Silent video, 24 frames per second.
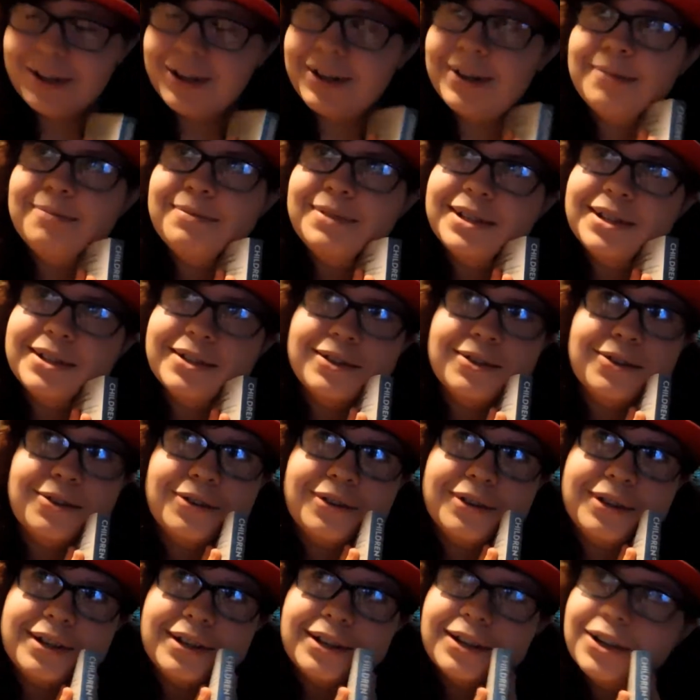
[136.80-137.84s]
could have been so.
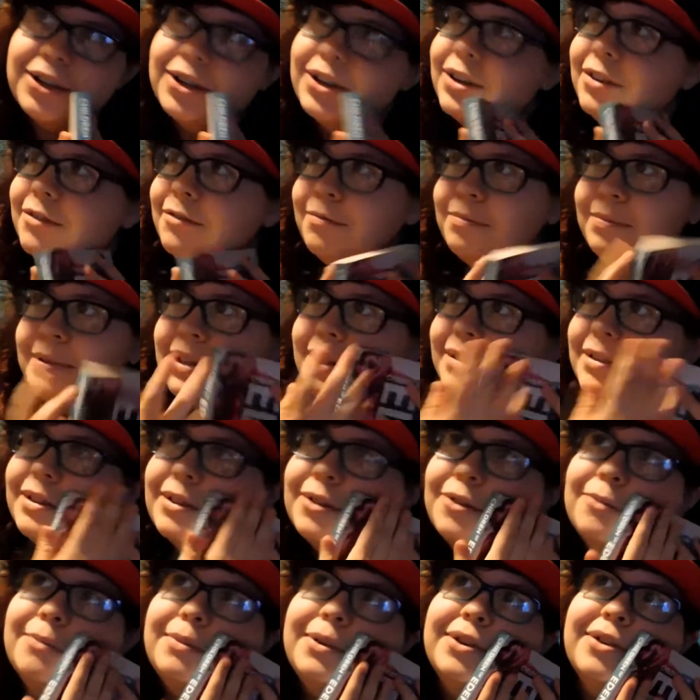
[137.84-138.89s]
It could have been
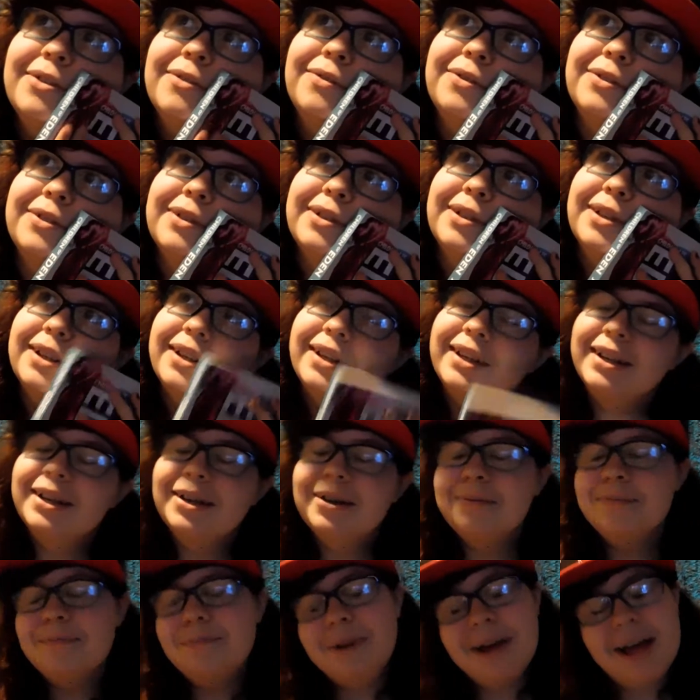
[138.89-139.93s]
so beautiful.
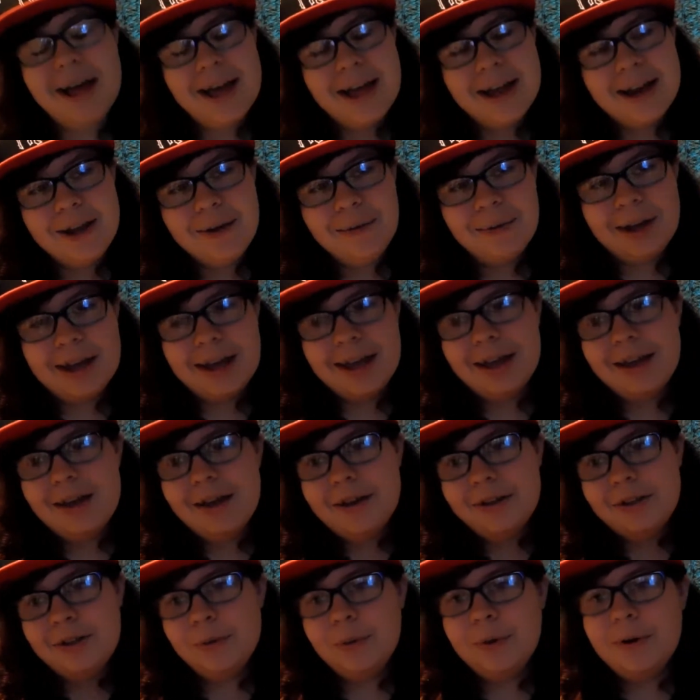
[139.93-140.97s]
But anyway,
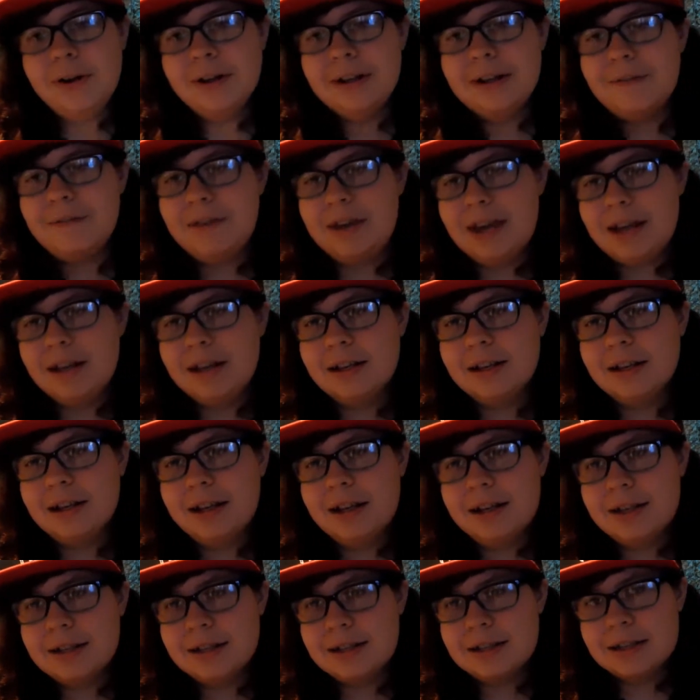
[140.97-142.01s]
the world of Eden
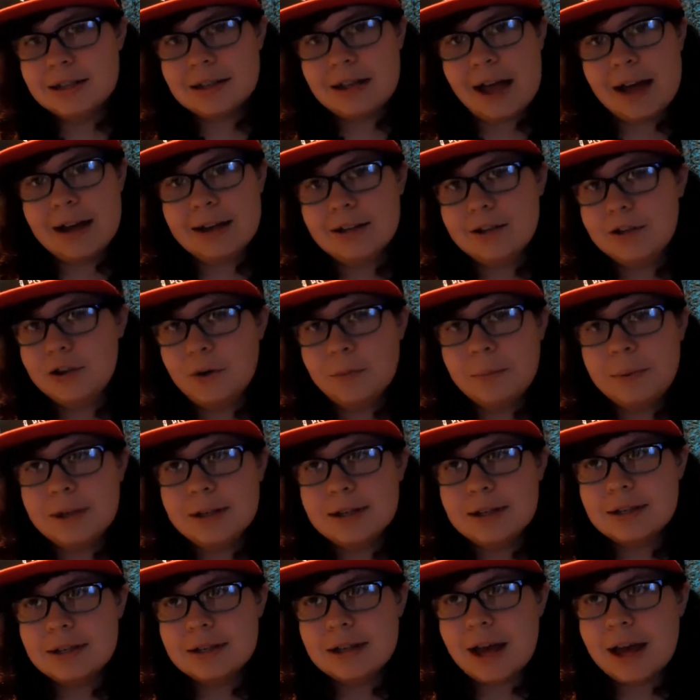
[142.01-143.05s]
is this kind of dystopian
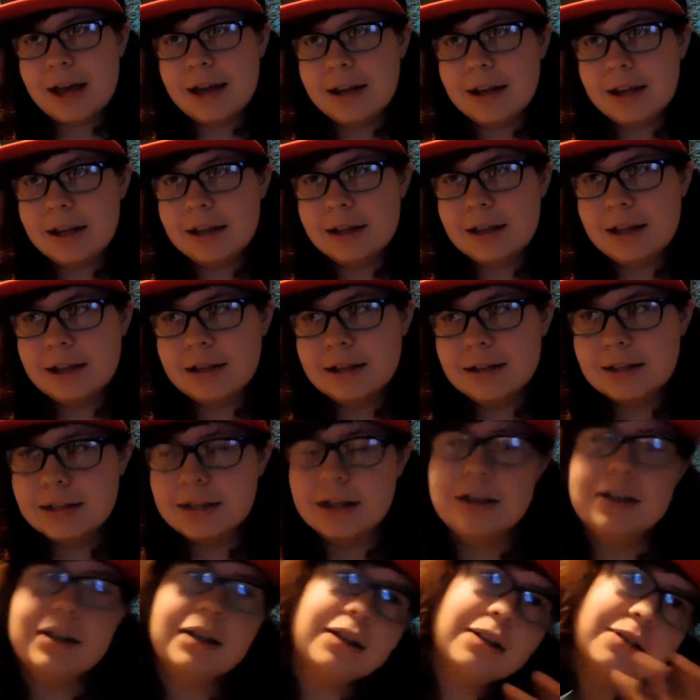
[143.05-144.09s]
society that's
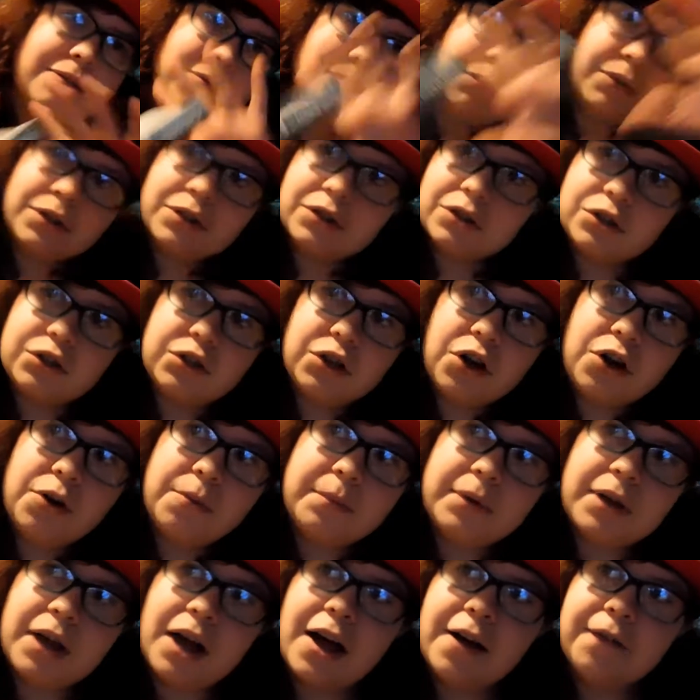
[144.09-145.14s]

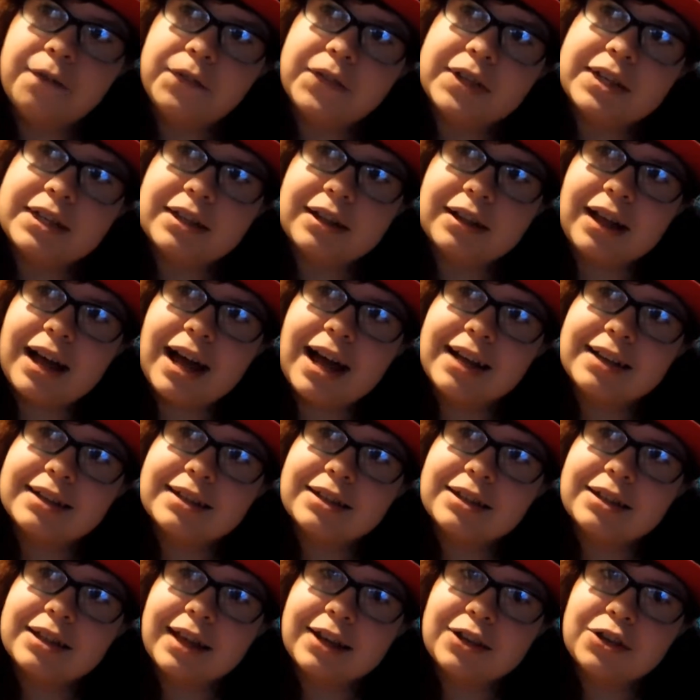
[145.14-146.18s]
domed off its
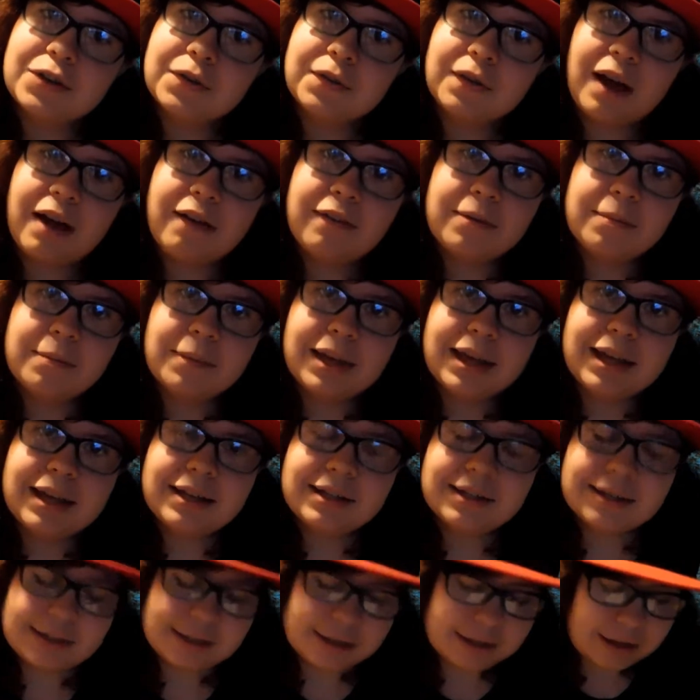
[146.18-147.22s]
last, like, surviving
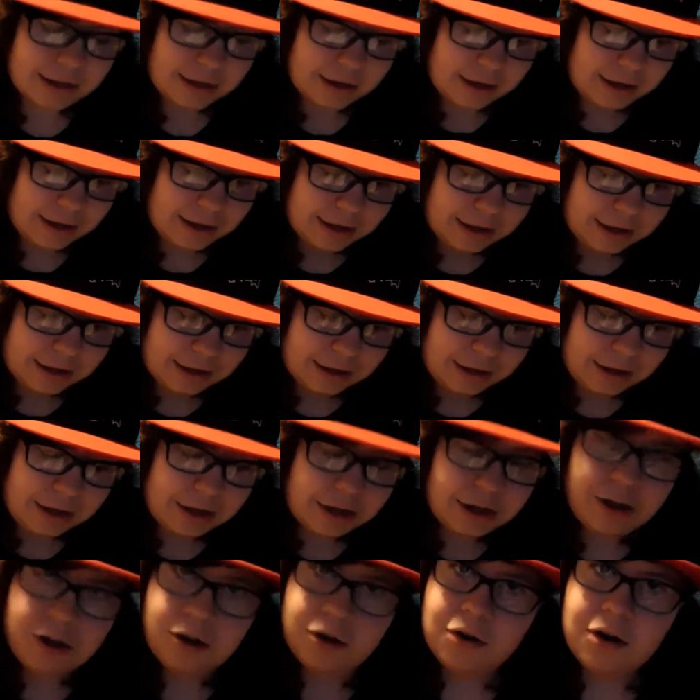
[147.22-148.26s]
bits. You
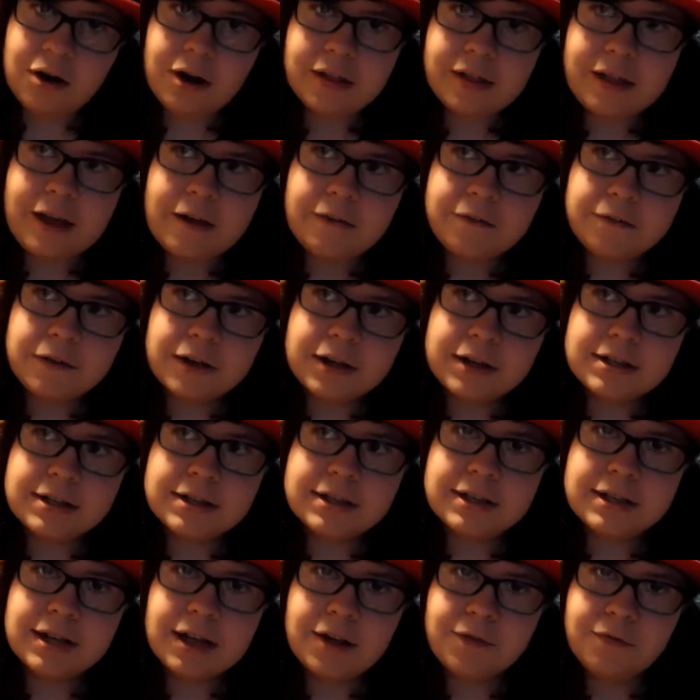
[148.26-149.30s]
know, all that fun
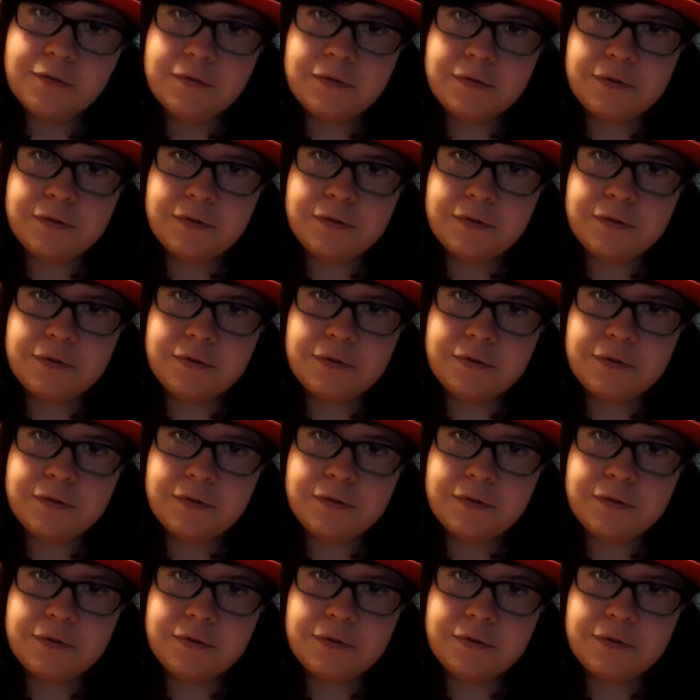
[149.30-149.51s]
stuff.